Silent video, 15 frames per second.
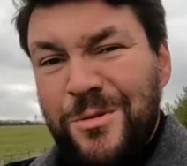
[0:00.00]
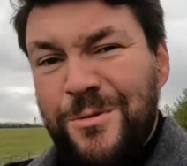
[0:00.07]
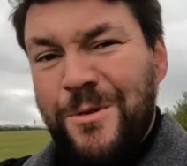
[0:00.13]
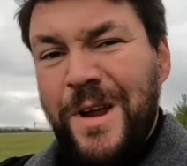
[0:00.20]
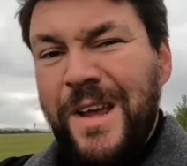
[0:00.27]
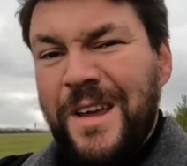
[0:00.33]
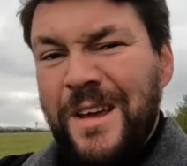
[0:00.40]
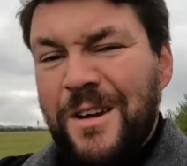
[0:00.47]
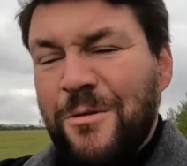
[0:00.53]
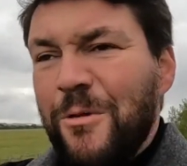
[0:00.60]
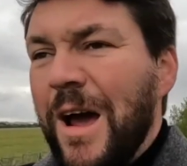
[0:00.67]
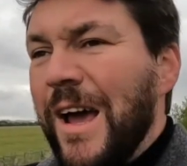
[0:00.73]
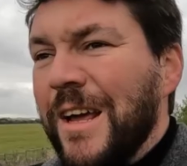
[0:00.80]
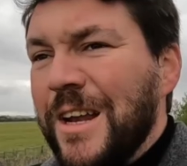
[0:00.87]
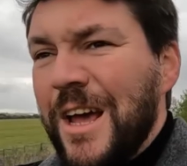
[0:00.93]
3,
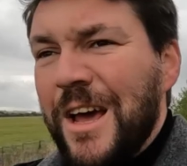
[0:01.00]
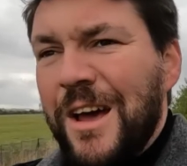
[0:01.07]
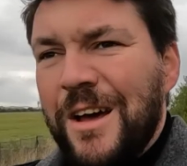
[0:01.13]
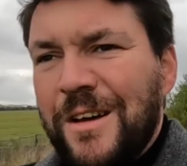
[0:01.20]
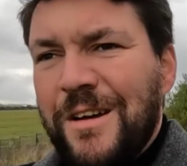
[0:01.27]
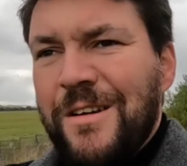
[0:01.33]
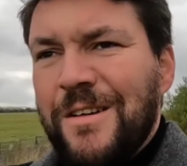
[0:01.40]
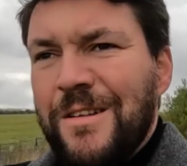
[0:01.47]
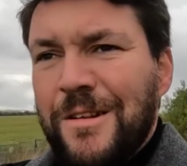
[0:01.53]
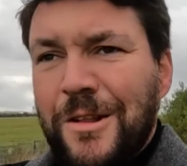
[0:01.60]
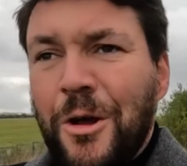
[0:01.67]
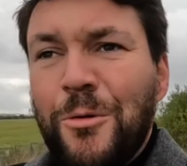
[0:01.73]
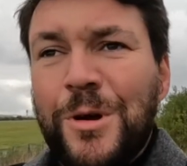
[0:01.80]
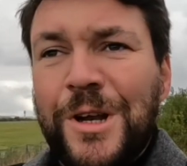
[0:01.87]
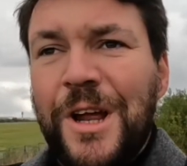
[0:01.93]
Ryanair,
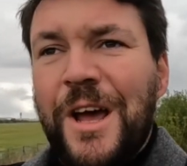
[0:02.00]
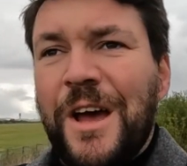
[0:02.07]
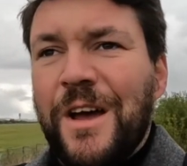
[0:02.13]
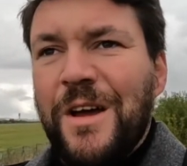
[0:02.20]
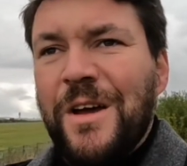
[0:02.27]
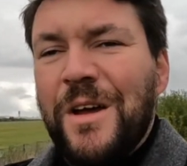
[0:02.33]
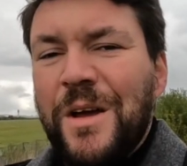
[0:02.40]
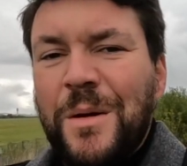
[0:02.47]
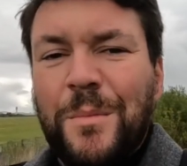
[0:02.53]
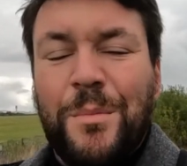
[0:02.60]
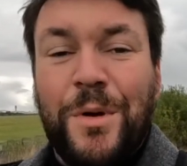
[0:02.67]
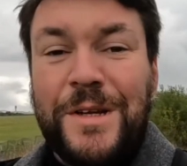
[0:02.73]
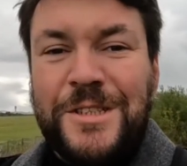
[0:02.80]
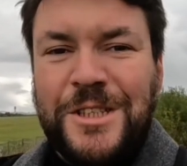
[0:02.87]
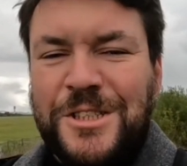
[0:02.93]
Loganair,
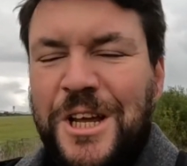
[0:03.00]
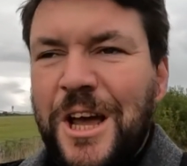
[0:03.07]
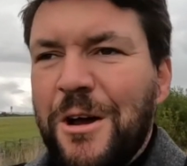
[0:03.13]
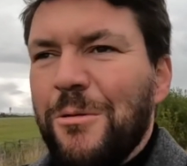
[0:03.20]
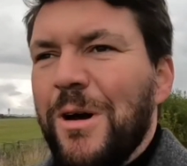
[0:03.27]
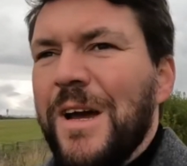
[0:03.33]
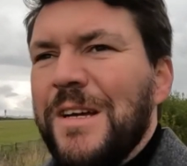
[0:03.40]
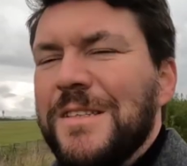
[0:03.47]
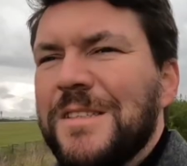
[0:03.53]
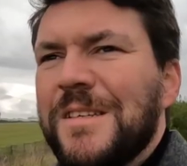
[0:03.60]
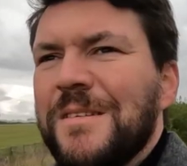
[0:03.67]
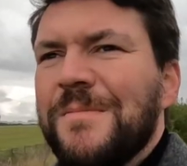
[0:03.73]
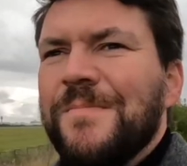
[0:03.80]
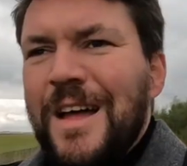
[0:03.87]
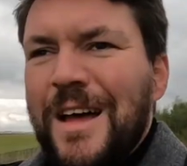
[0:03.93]
British Airways.
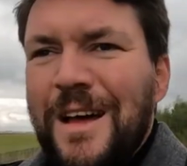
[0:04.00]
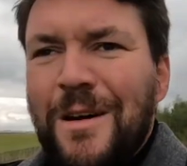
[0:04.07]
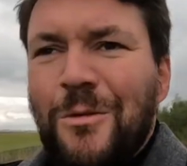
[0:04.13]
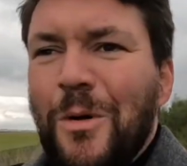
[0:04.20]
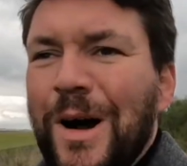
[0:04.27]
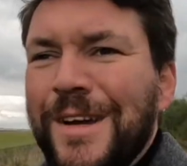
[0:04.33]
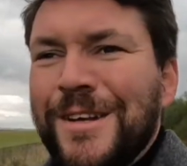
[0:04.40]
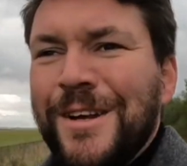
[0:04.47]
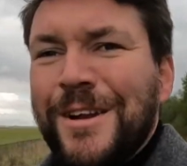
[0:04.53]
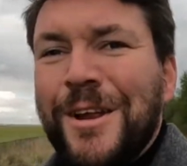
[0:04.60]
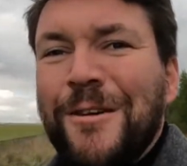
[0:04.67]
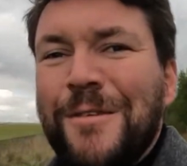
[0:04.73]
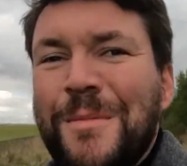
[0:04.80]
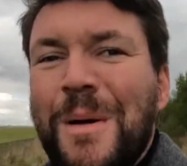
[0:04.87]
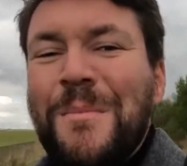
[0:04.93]
Why can I
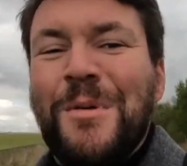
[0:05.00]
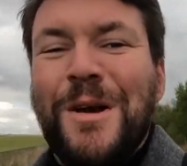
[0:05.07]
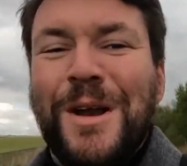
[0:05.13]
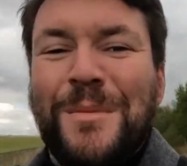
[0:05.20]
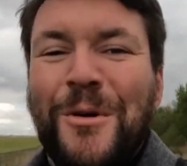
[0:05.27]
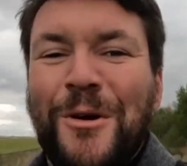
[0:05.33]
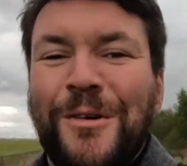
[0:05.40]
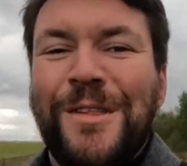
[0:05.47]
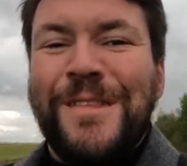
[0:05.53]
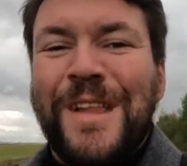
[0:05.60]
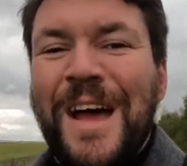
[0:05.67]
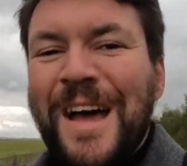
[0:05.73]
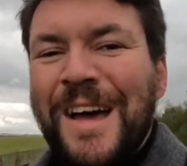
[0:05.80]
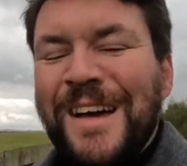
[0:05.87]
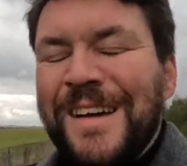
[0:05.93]
not remember any more than
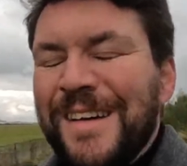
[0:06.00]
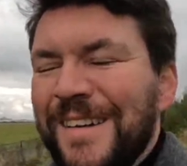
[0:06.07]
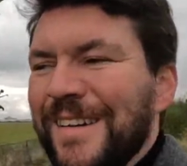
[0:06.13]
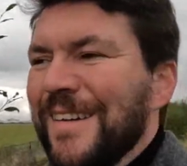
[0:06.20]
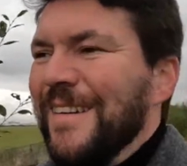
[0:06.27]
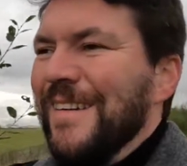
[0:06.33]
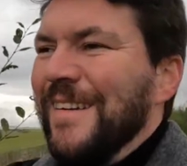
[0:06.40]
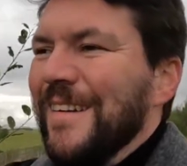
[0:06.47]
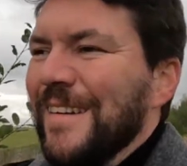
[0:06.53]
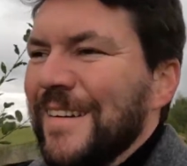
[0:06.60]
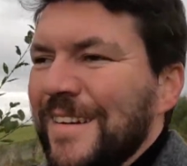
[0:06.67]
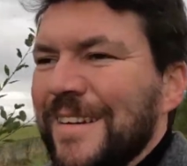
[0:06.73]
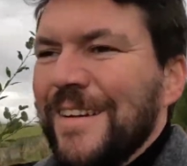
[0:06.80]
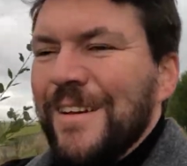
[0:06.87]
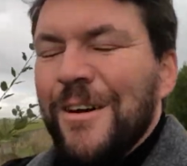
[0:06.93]
that?
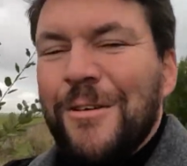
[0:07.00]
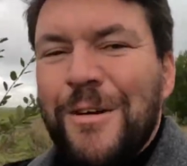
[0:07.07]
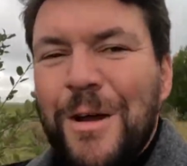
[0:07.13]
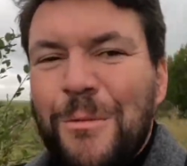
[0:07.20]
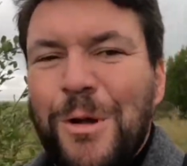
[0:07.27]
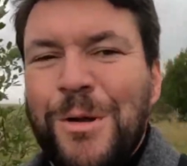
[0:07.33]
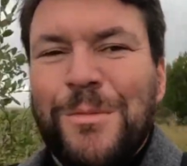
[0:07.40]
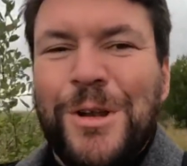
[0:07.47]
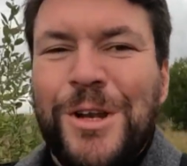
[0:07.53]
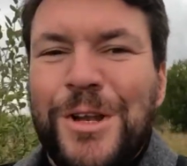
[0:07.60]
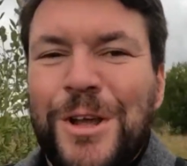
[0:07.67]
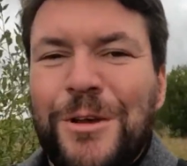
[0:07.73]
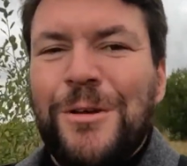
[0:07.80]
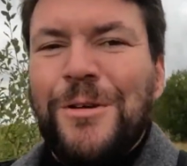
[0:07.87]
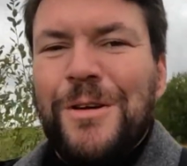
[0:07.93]
Alright, what I'm going to
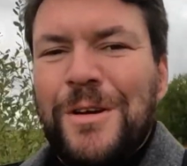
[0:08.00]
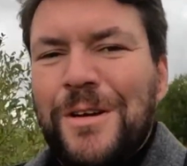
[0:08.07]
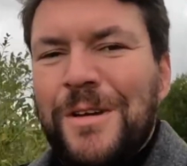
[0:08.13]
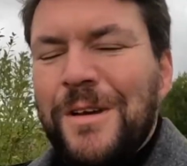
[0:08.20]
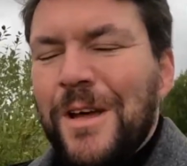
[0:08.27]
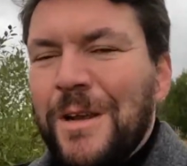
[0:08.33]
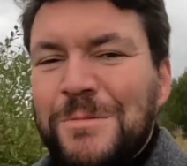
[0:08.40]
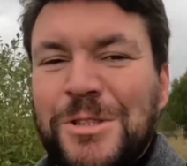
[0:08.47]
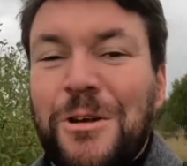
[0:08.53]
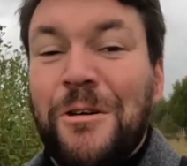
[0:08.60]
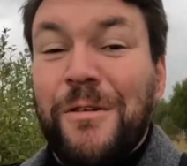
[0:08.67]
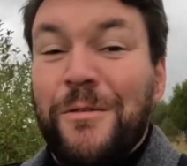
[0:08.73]
do, and I'm sorry